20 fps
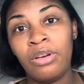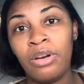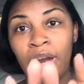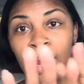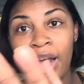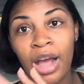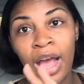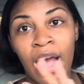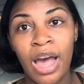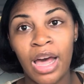
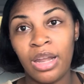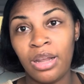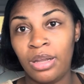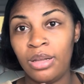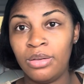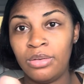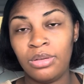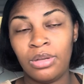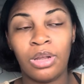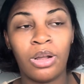out how
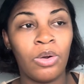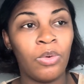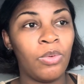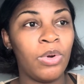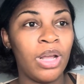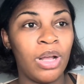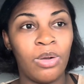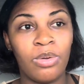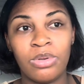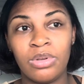to the
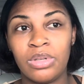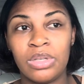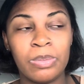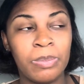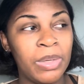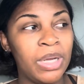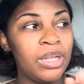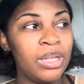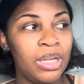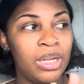correct
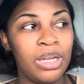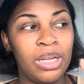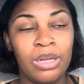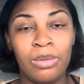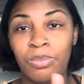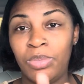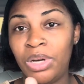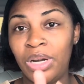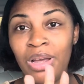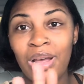spelling
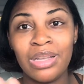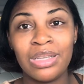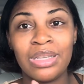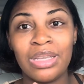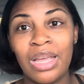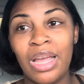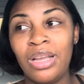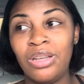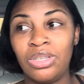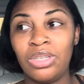and
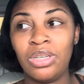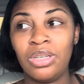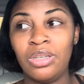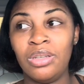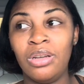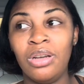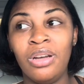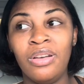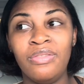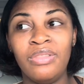pronunciation
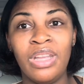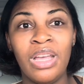of that